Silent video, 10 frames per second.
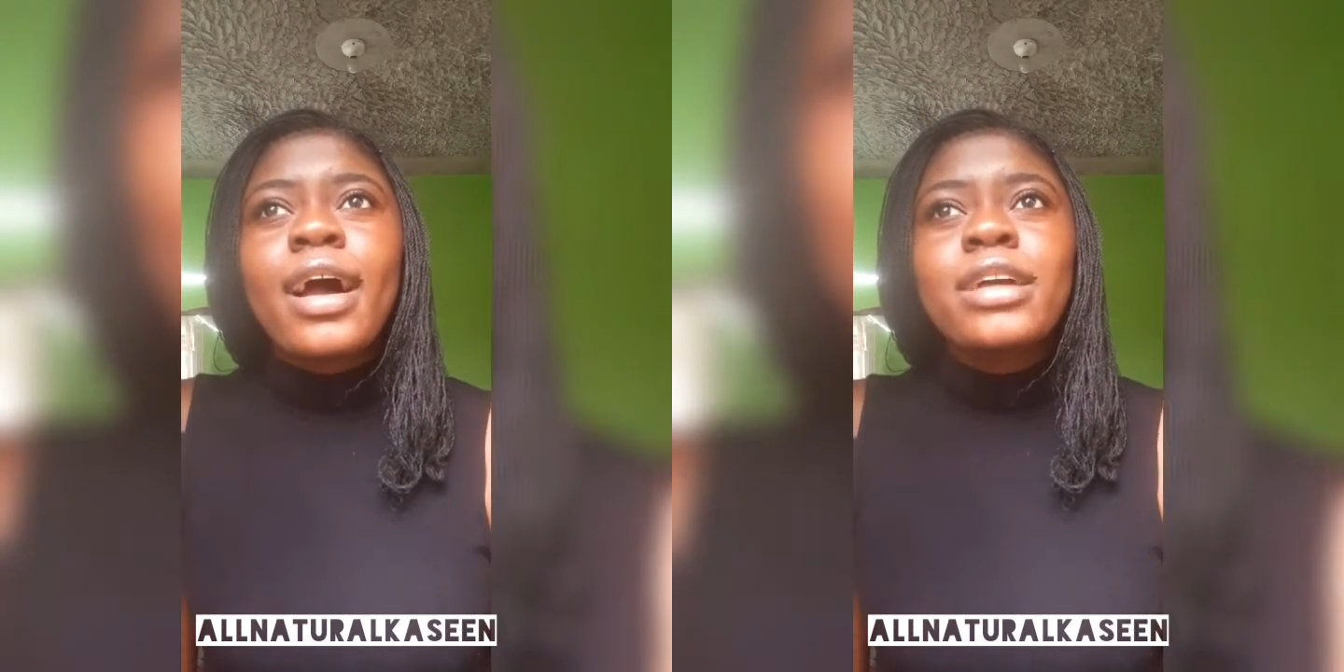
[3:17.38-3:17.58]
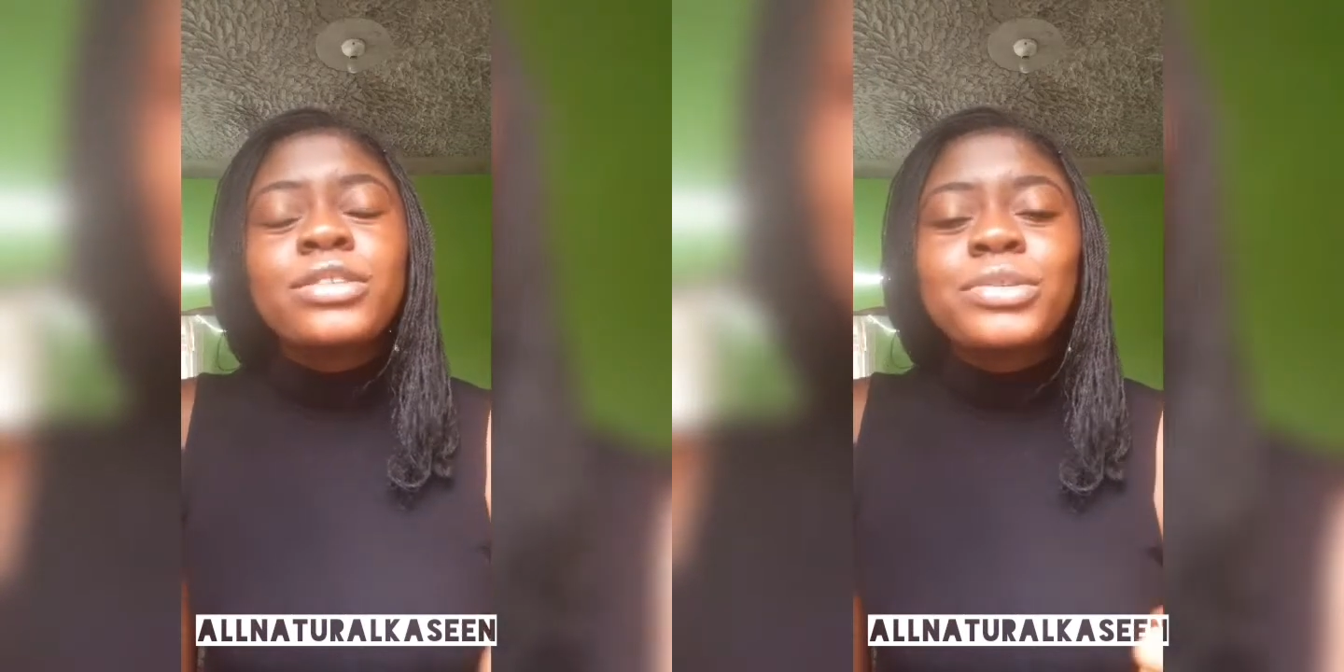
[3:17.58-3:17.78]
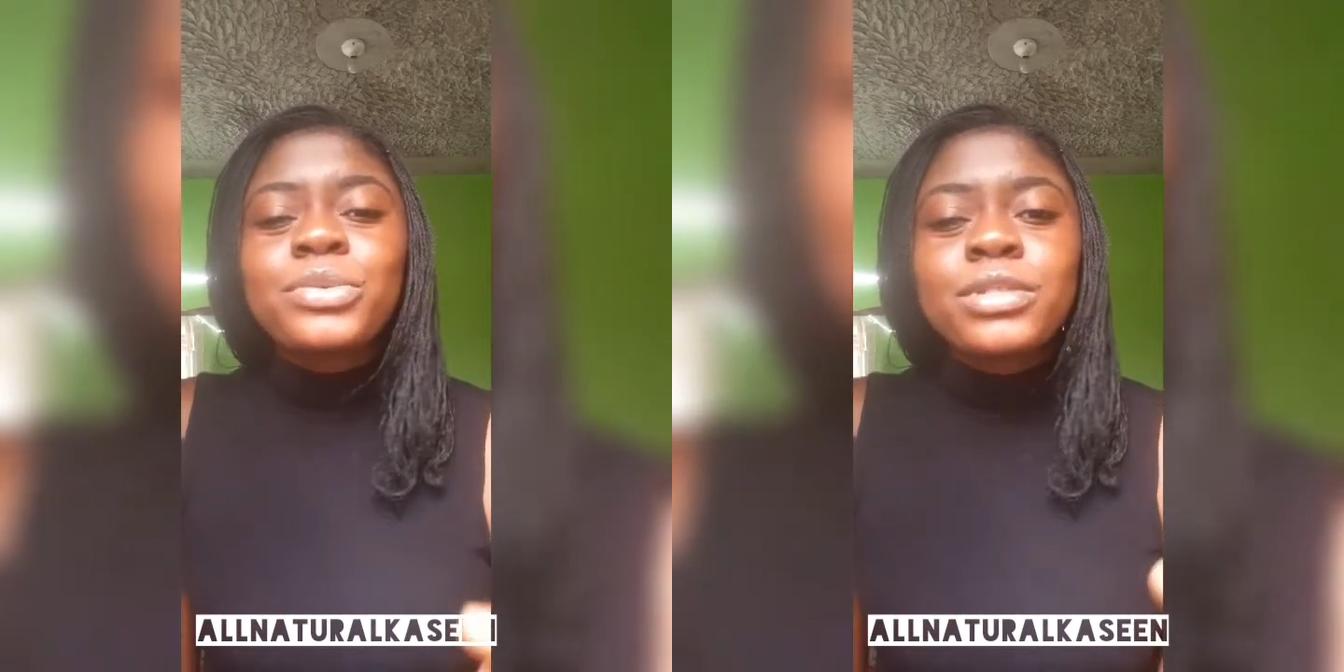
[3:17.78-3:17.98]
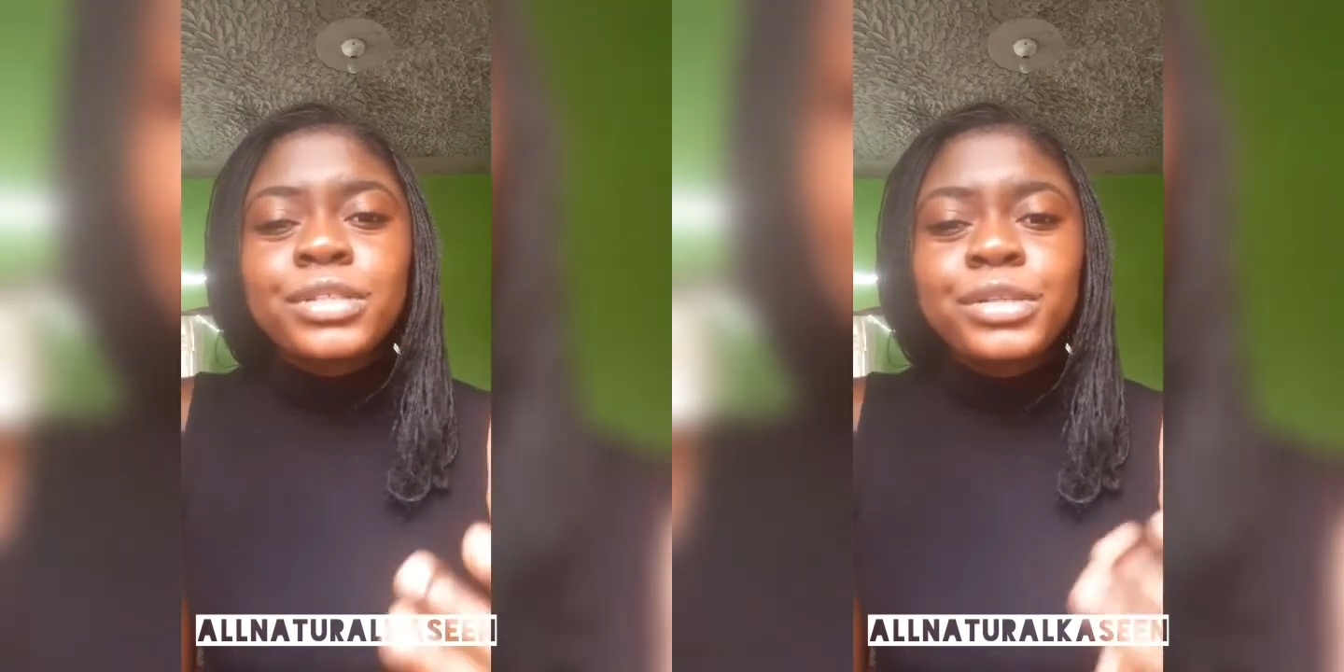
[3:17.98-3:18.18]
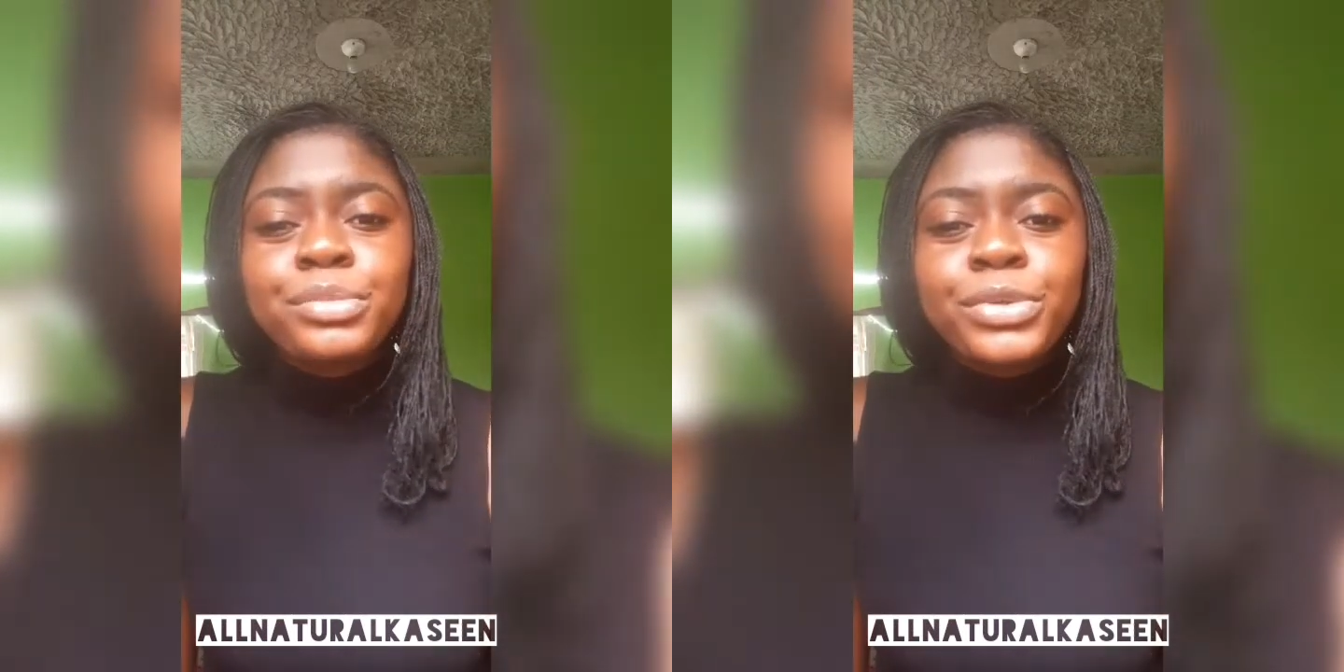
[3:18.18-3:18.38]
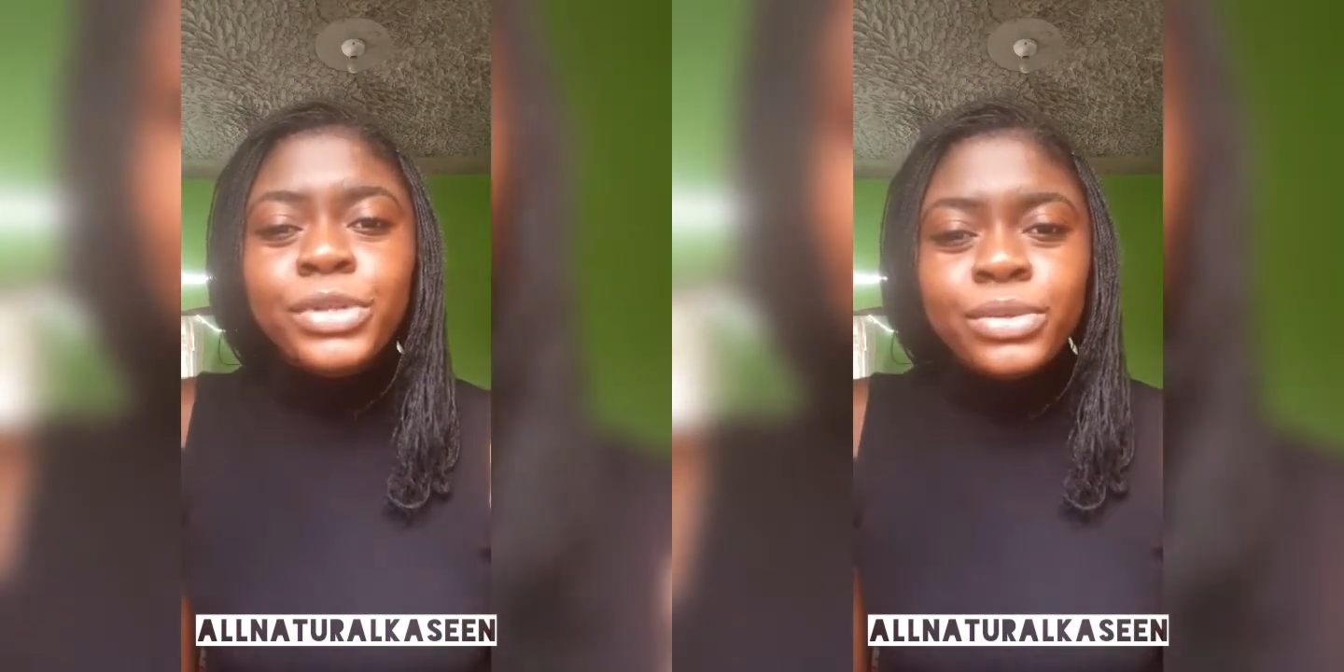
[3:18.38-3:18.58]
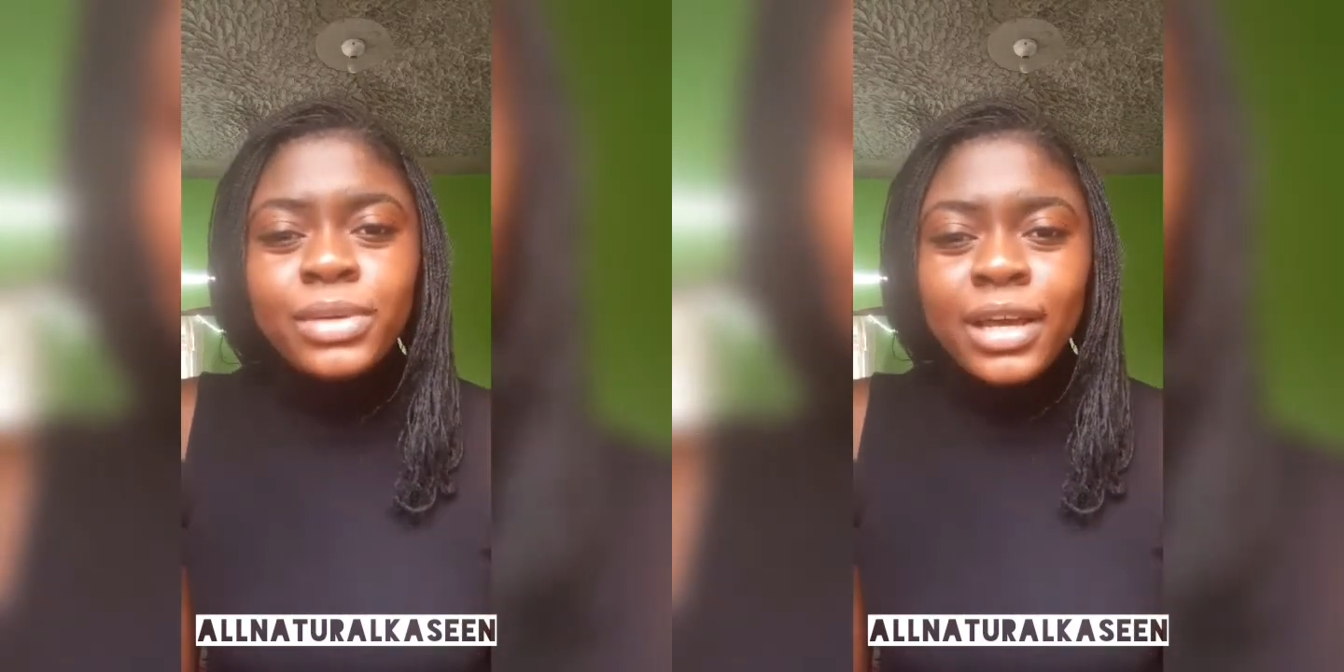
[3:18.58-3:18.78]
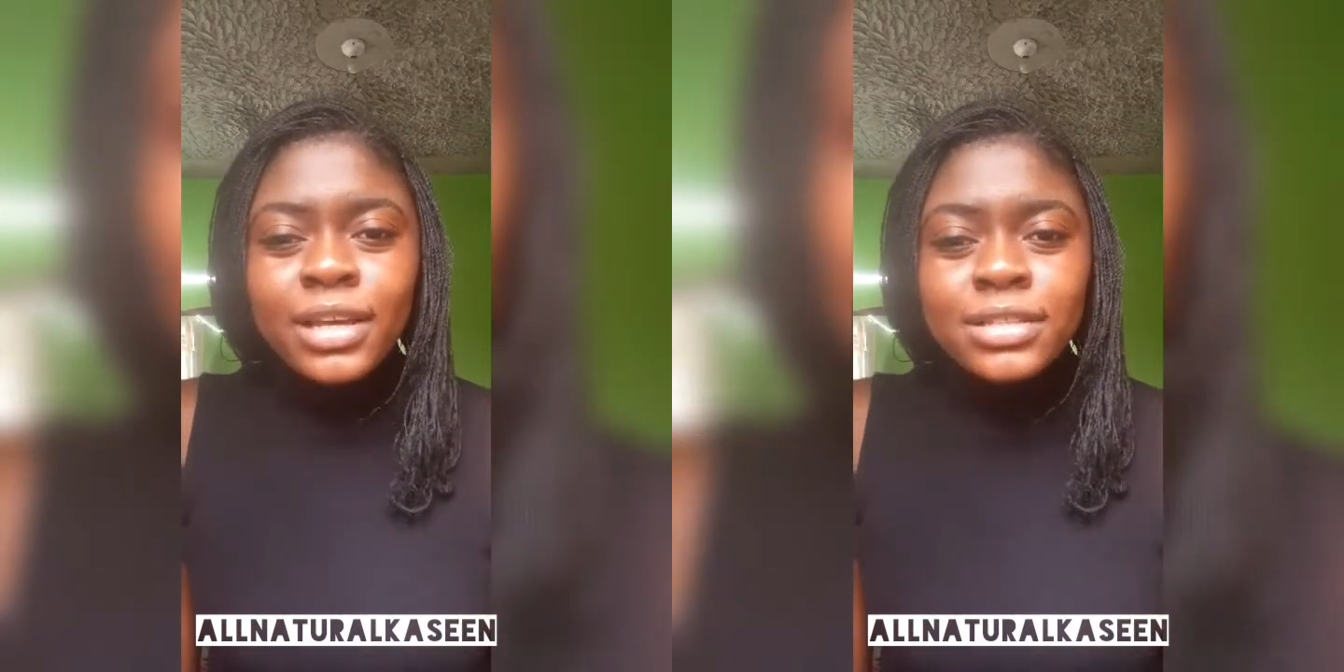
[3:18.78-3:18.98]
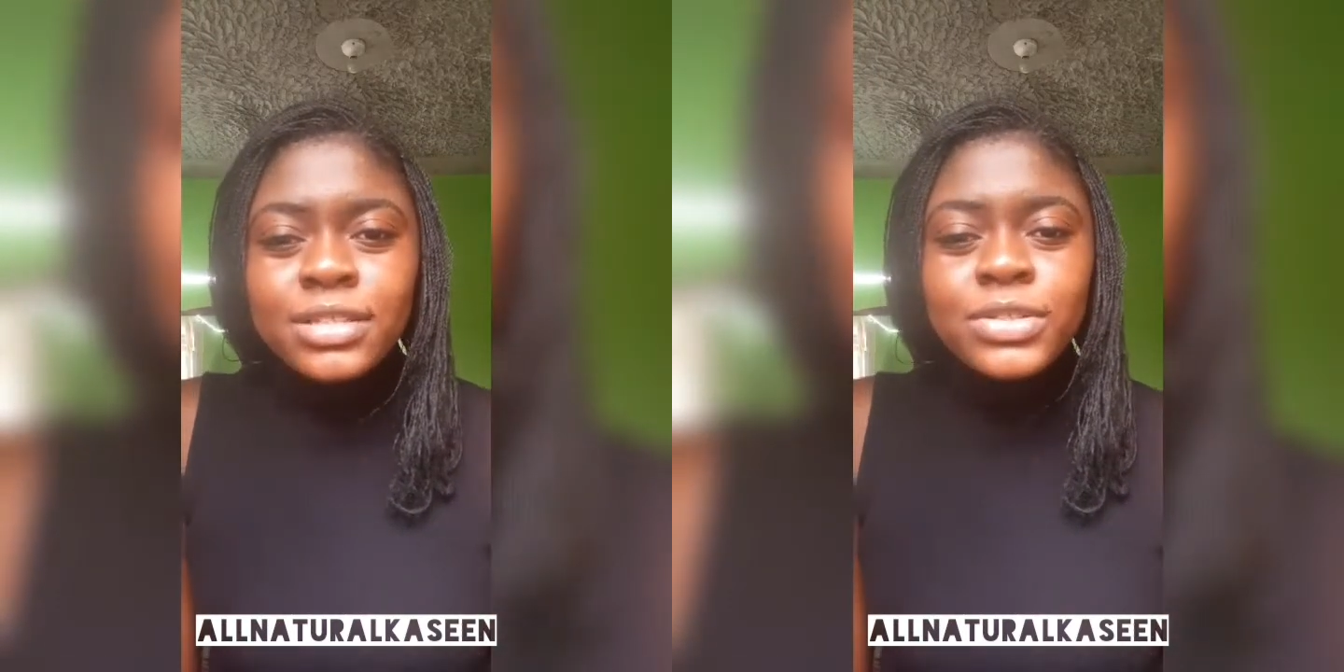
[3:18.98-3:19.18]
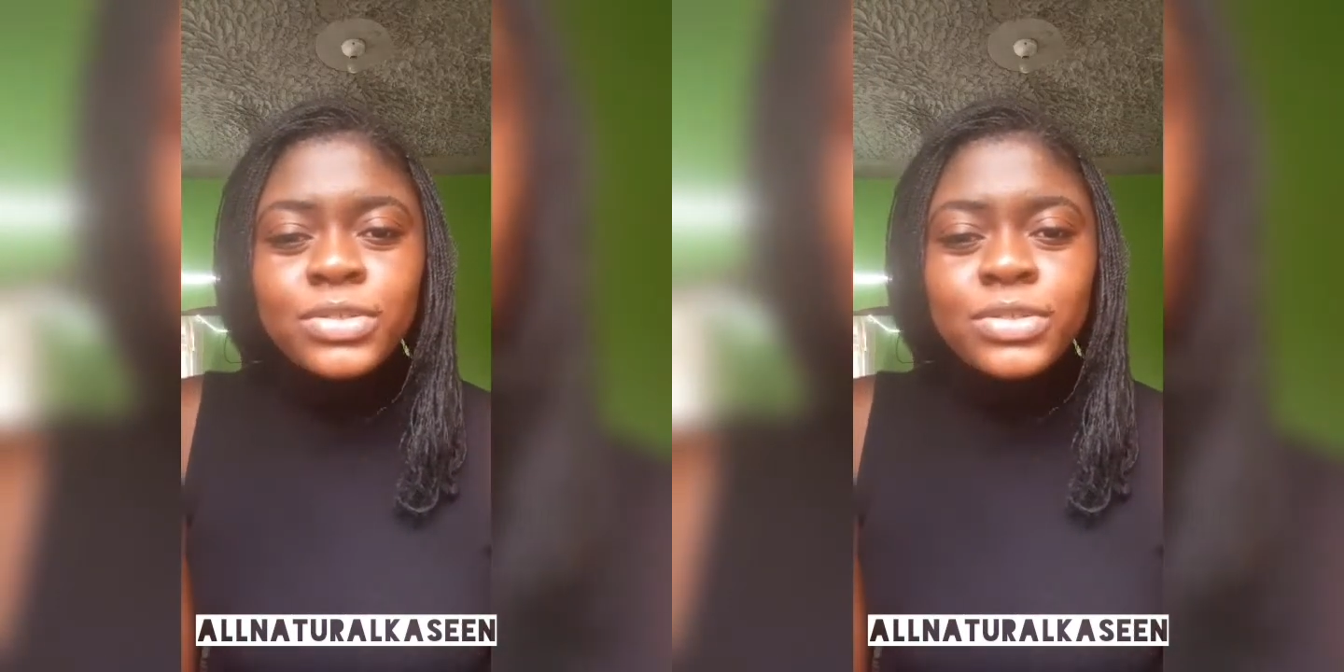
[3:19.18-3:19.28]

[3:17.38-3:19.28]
I just want to implore you guys